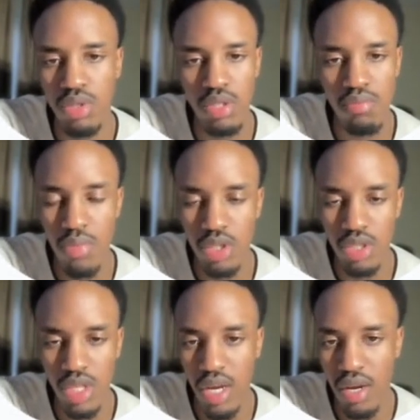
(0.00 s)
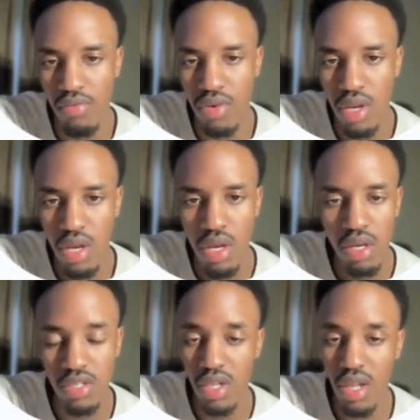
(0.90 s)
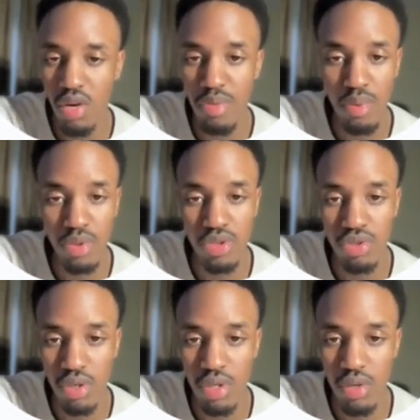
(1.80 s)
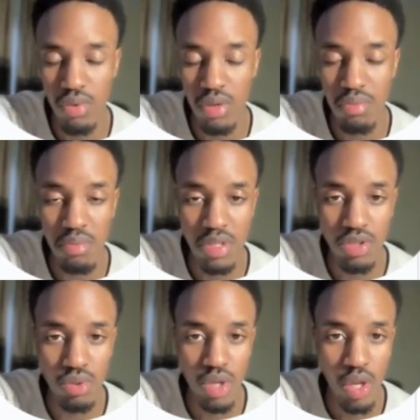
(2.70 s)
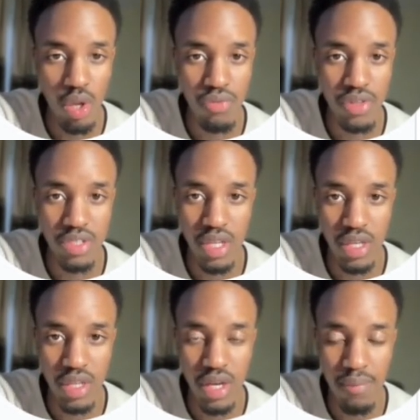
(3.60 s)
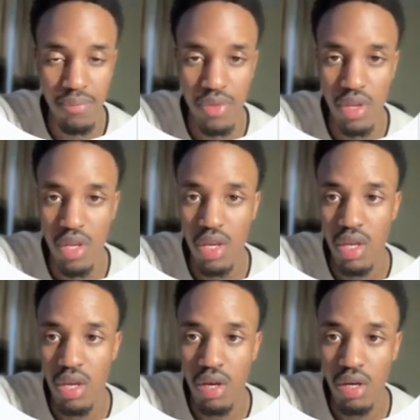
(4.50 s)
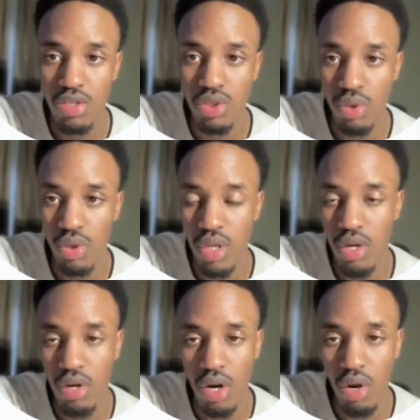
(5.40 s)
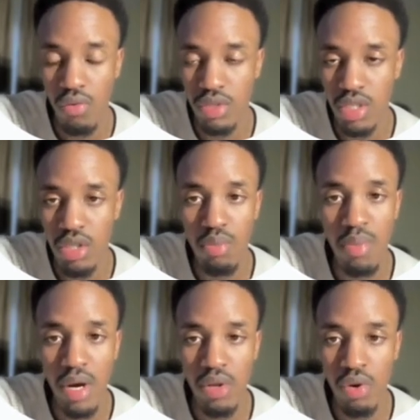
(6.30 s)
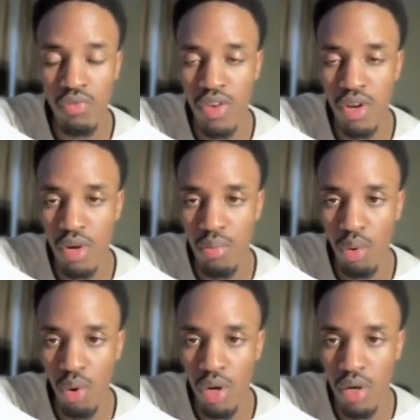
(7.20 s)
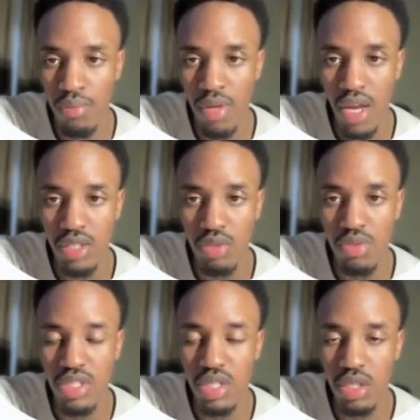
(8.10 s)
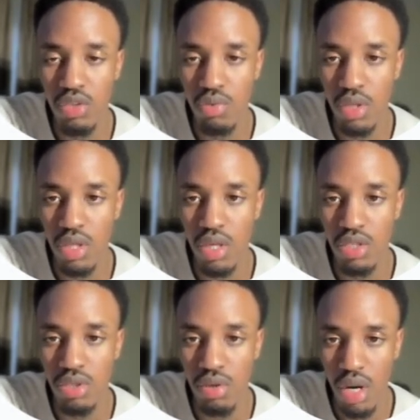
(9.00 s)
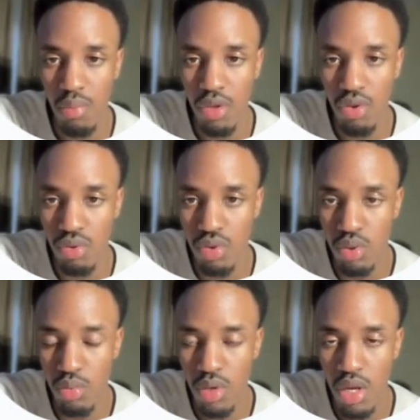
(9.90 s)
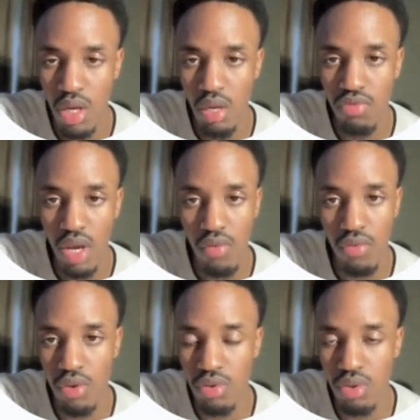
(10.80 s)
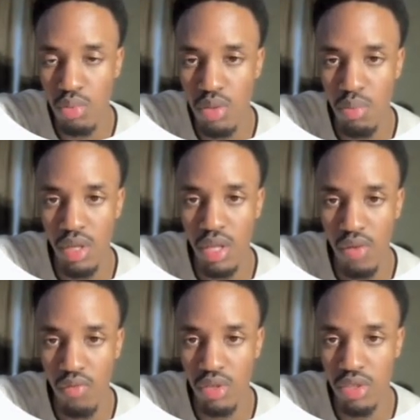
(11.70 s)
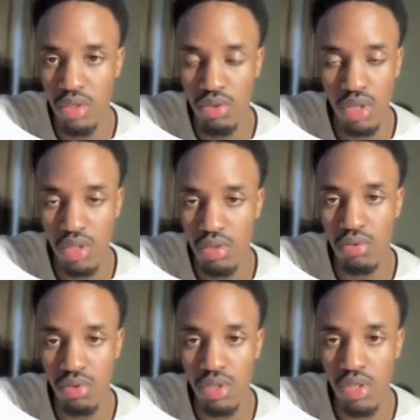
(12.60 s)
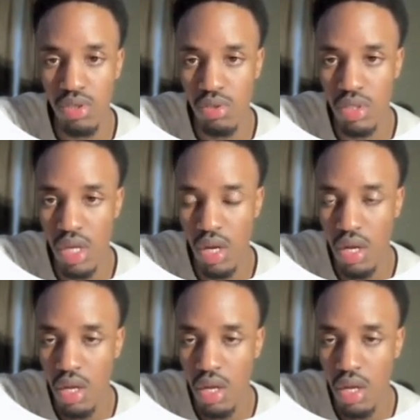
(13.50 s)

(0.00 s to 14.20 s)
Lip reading: must have, because a lot of people are struggling with mental health, things like that. So here, obviously, the bio, very important, has to be synced with Instagram and YouTube. If you have a YouTube, it's a big leverage. You need to use that.